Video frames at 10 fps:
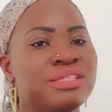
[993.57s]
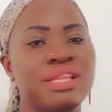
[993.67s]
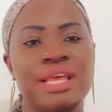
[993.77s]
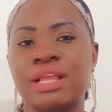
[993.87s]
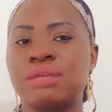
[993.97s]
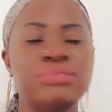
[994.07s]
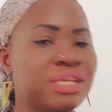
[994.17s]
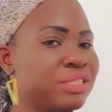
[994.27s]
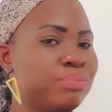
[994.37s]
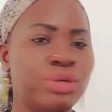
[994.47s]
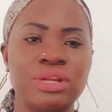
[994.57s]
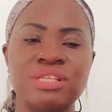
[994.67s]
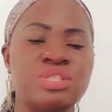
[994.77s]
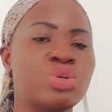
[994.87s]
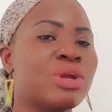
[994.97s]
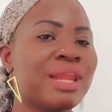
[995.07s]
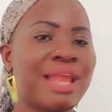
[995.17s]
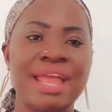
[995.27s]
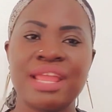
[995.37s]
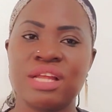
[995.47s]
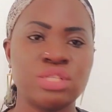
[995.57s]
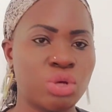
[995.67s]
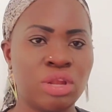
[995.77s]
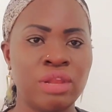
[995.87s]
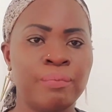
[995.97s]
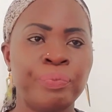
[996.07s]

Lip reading: Like, just be honest, don't lie at all.